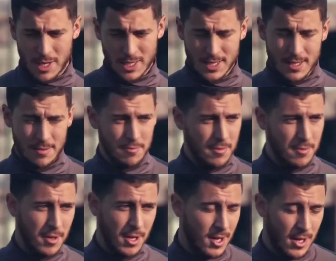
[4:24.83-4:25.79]
pass him
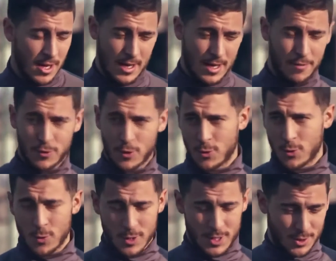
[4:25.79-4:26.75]
and after the
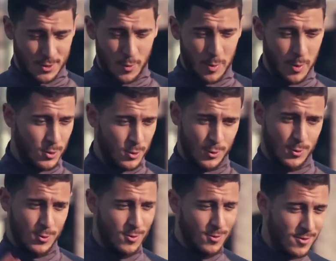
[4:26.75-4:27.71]
goal is open,
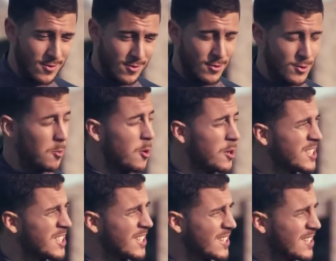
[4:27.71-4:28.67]
so it's more easy.